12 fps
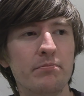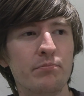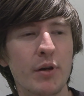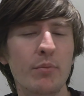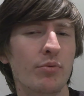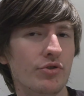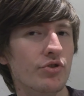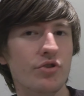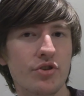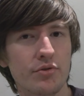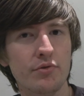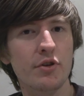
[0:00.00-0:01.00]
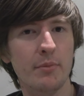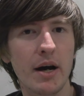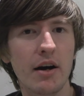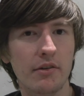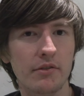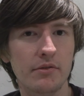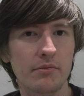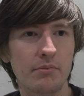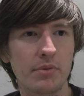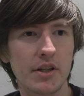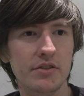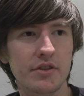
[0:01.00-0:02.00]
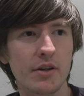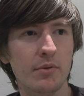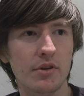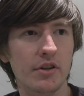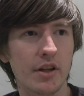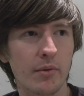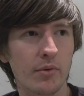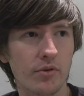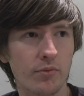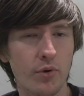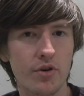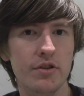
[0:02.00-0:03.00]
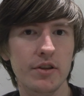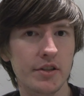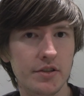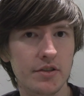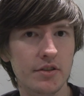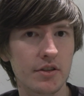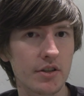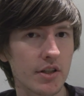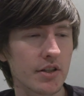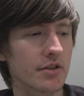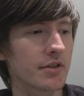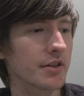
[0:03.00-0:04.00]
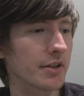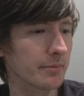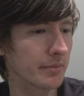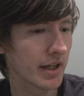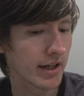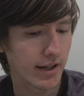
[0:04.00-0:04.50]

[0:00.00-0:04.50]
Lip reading: people just threw them out because they were worthless to them,